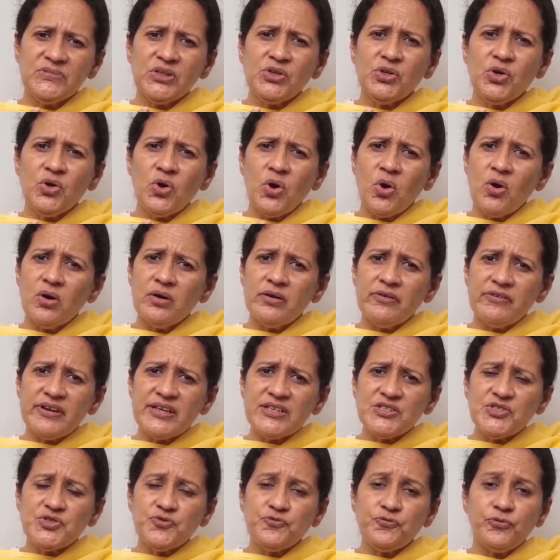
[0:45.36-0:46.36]
the
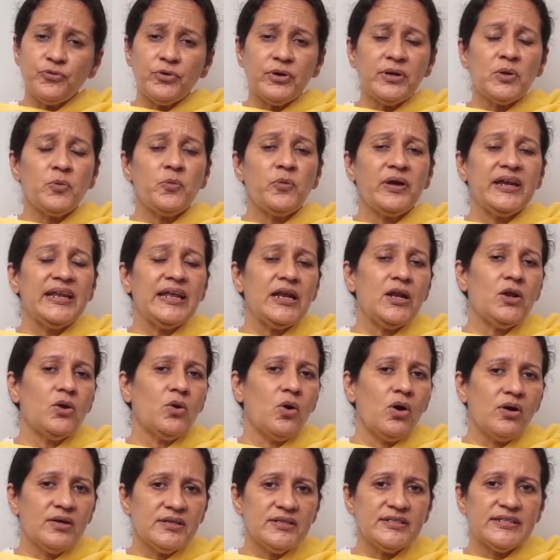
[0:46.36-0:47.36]
Congress for a very
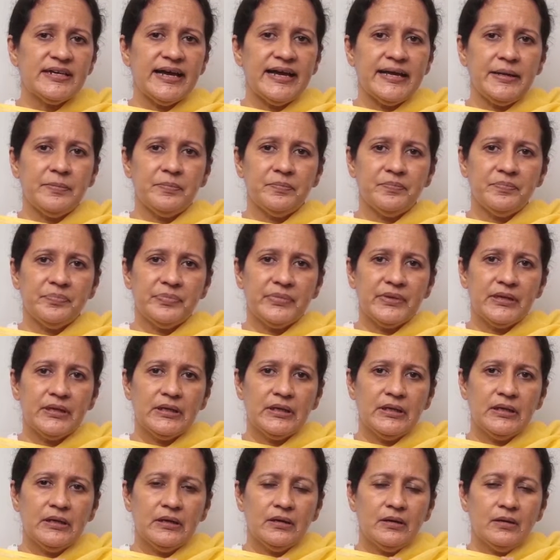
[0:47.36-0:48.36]
long time
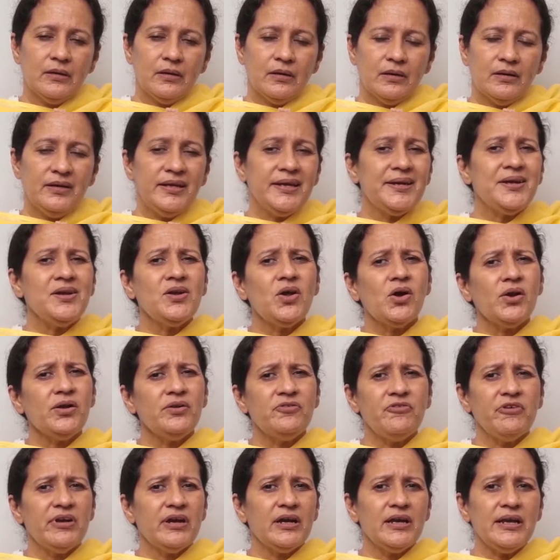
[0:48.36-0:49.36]
did
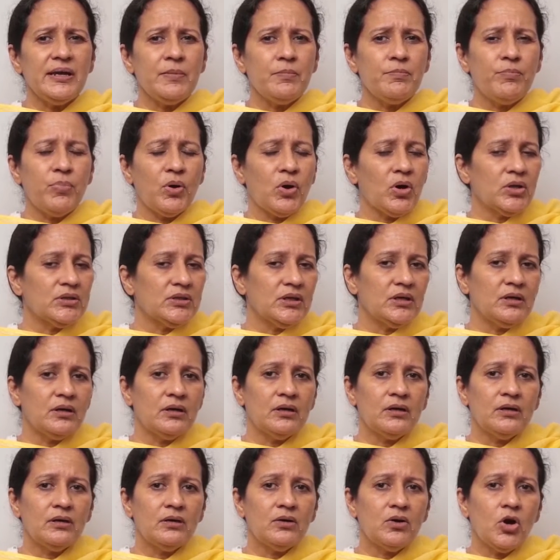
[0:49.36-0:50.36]
not really
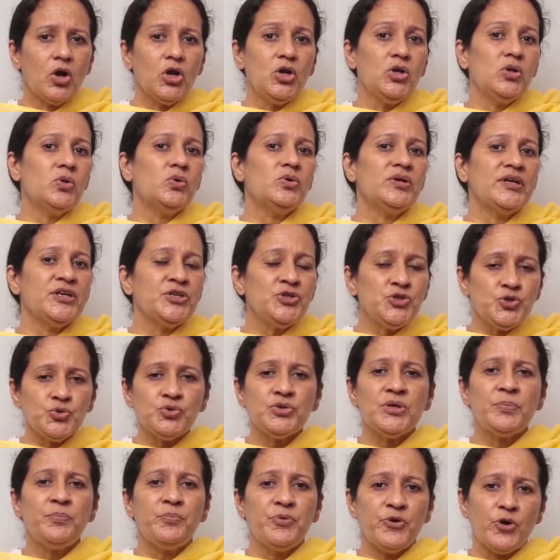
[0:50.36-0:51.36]
bother or look
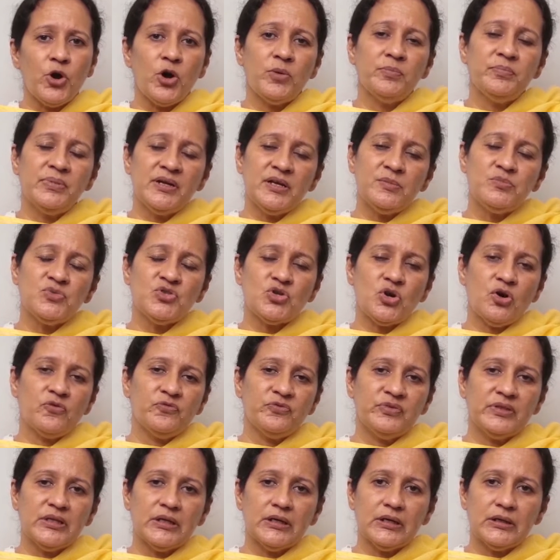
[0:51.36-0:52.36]
into the problems
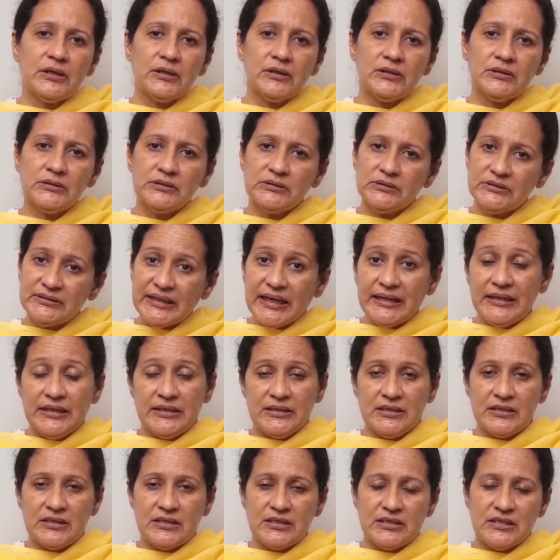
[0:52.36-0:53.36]
of the
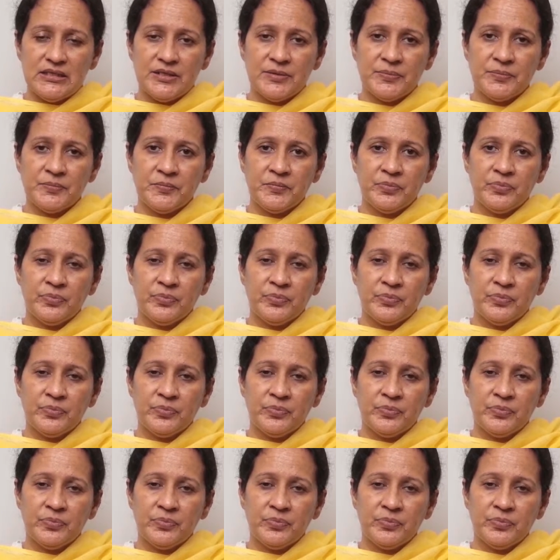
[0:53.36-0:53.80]
Dalits.